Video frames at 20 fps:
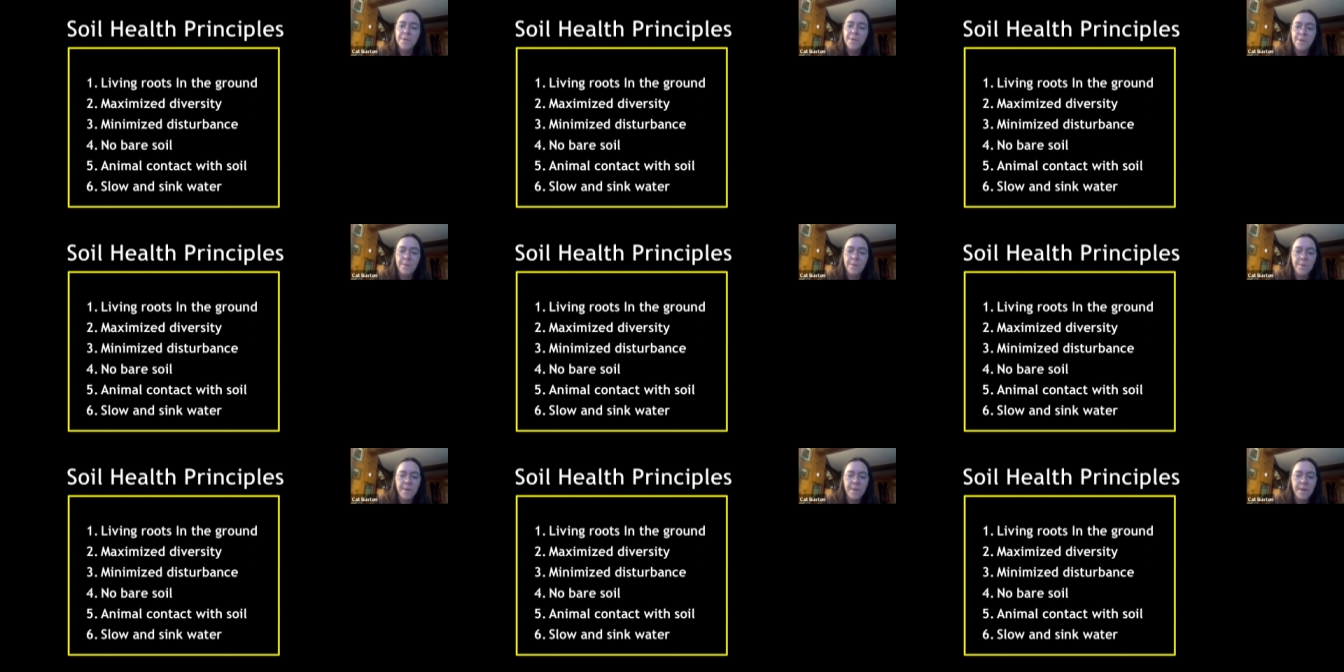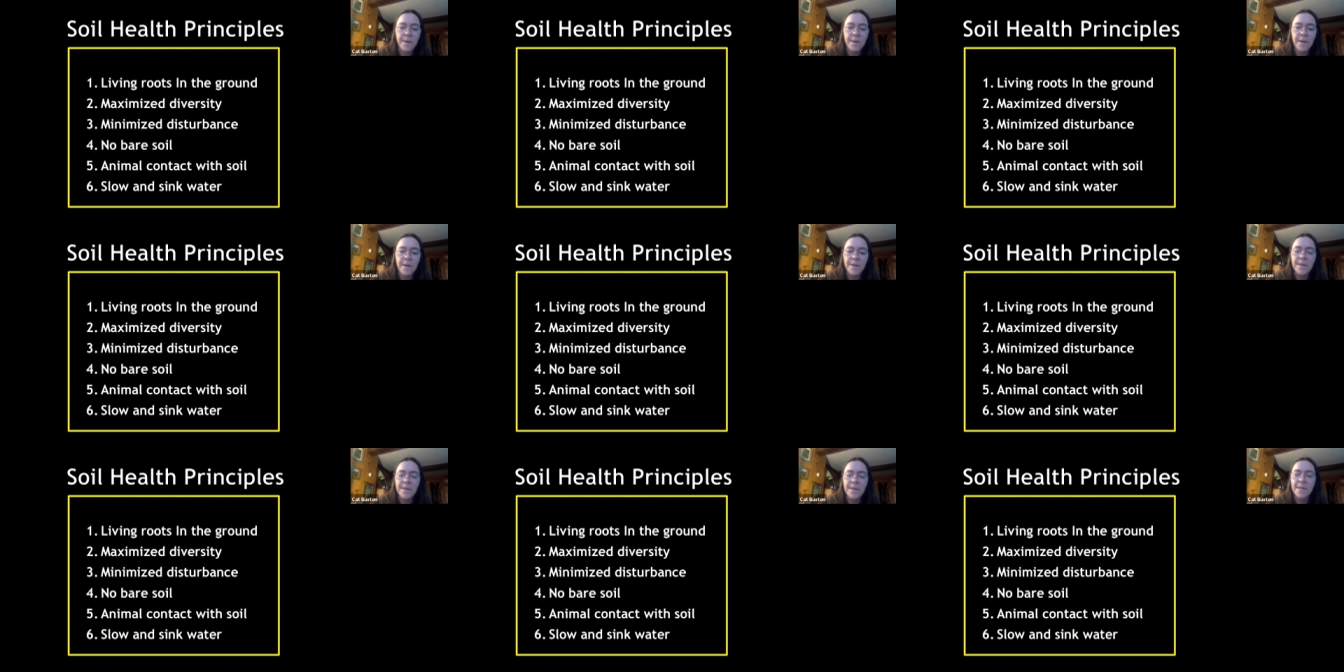So
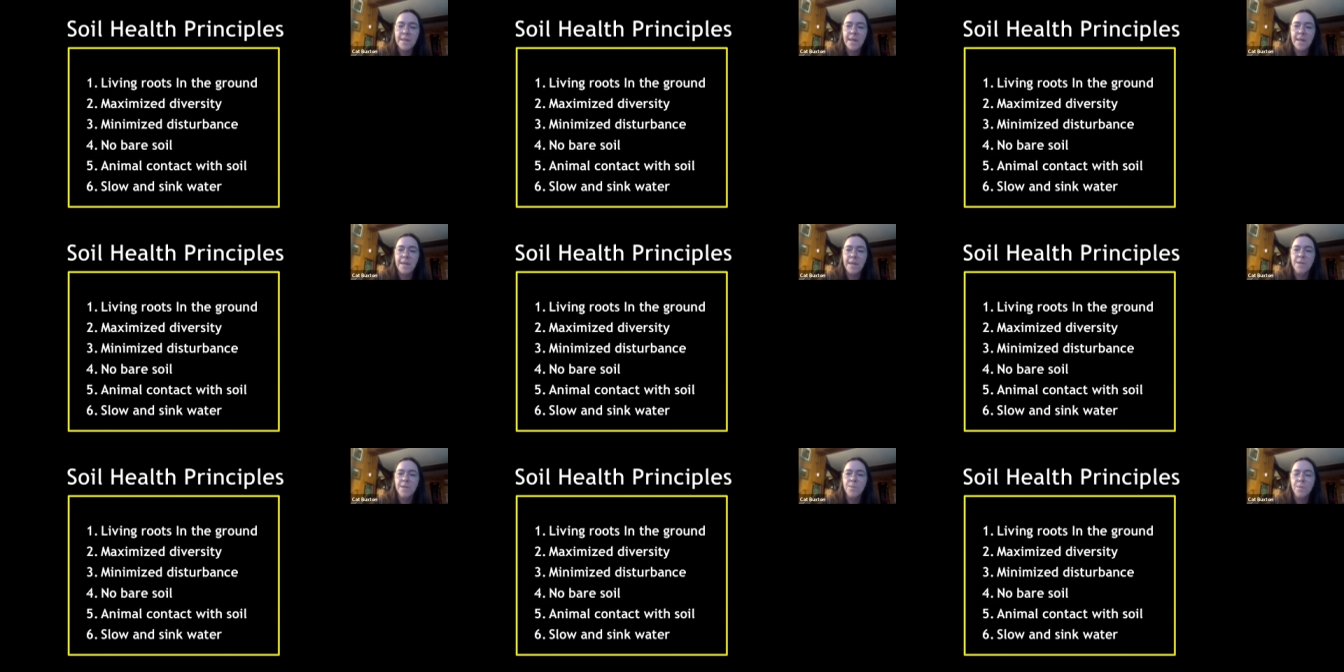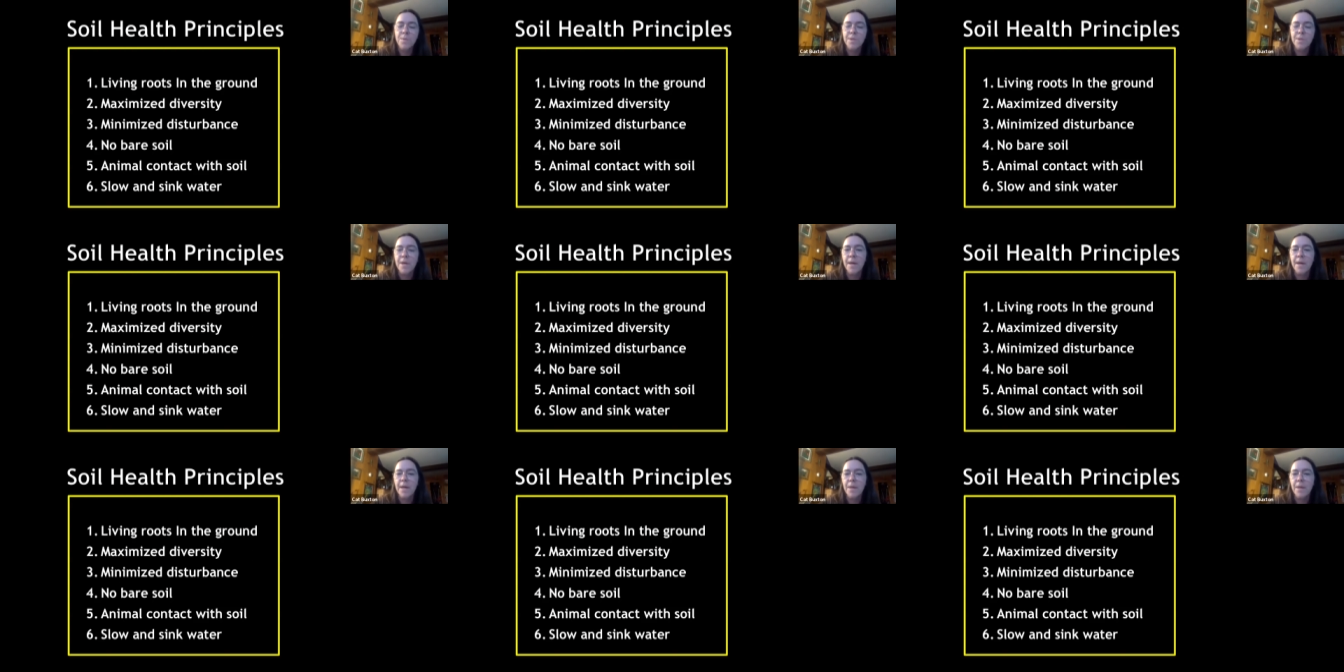in this case, we're
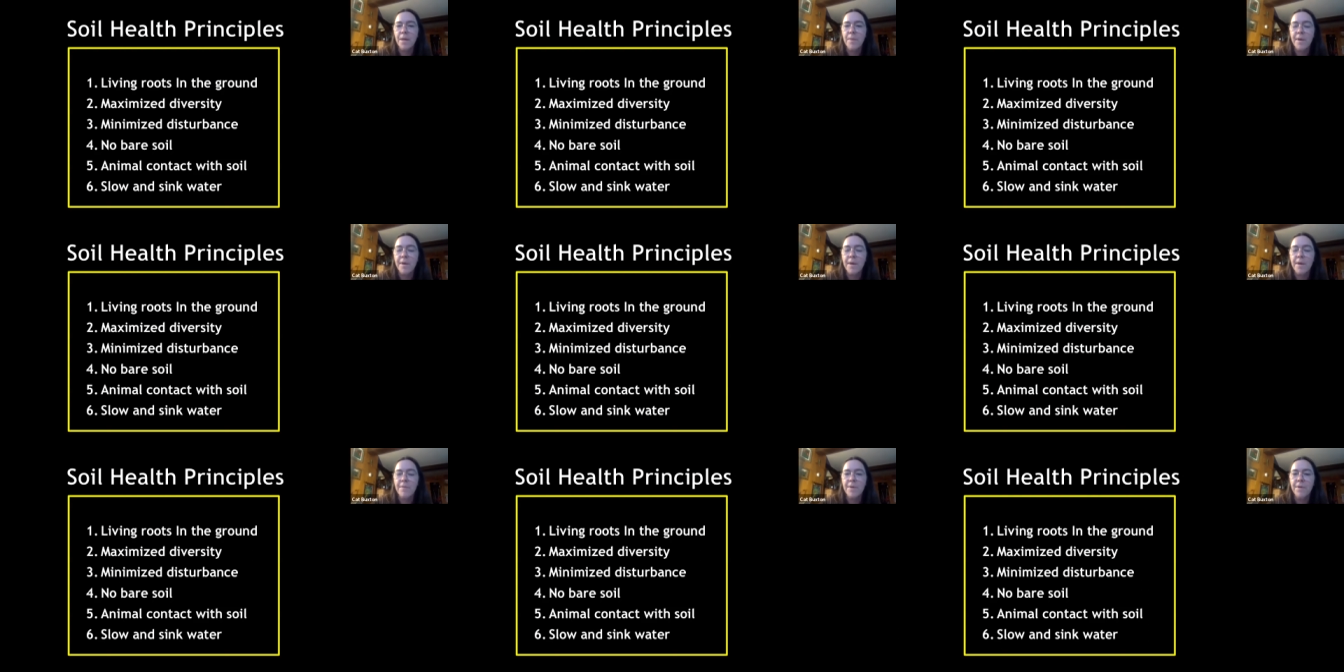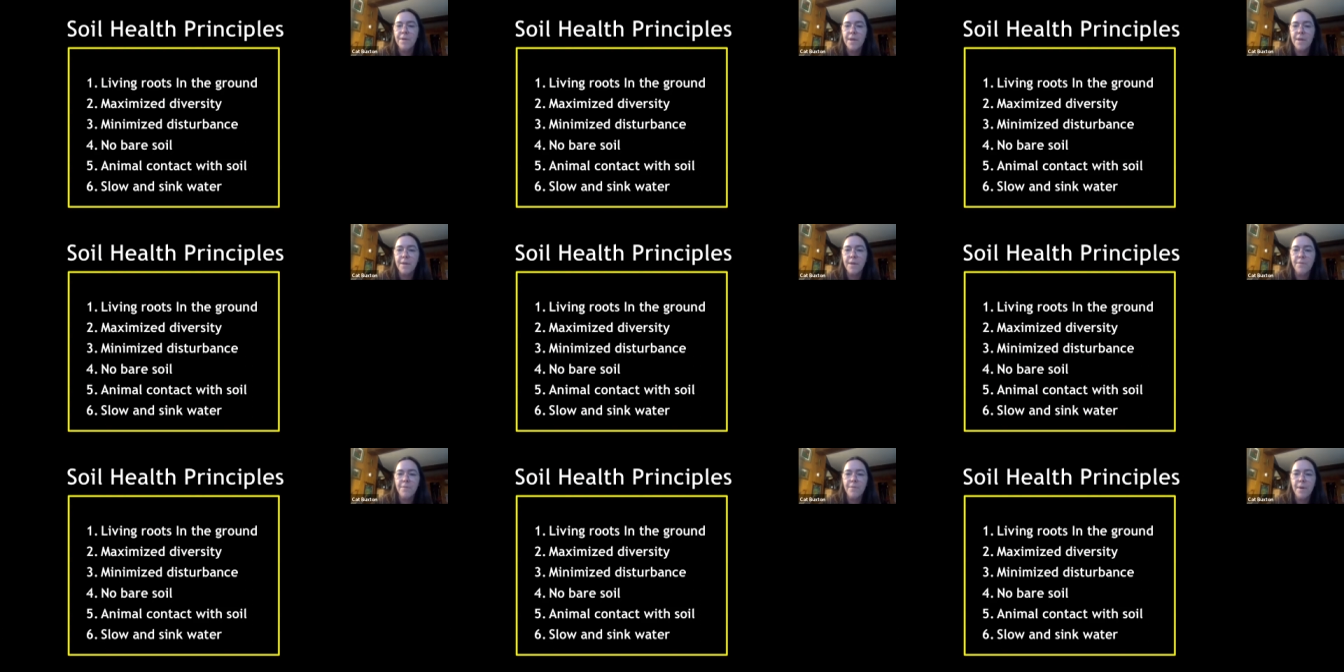talking about
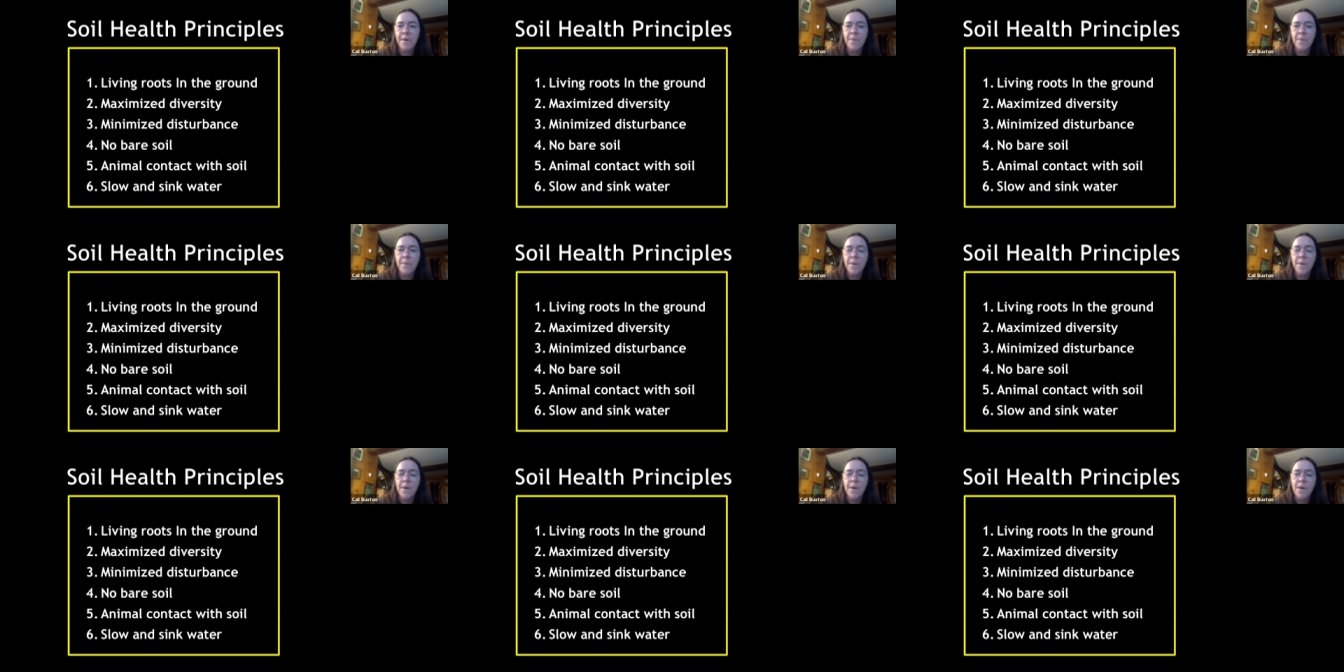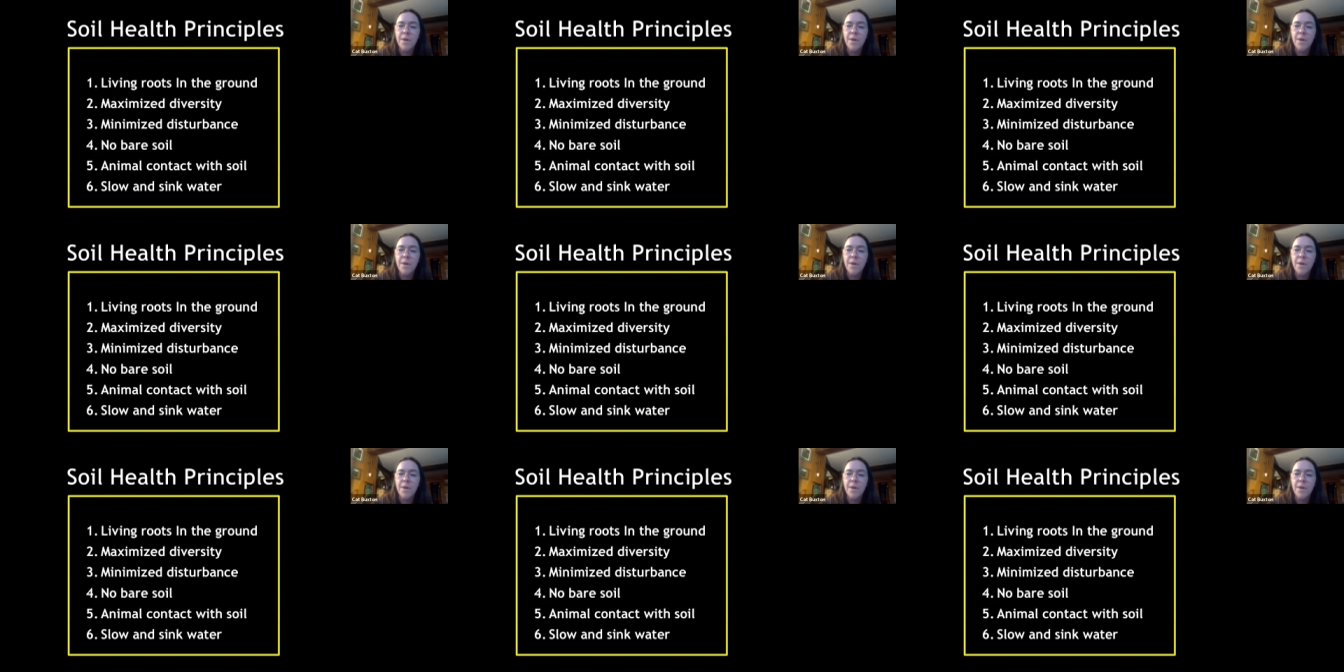everything from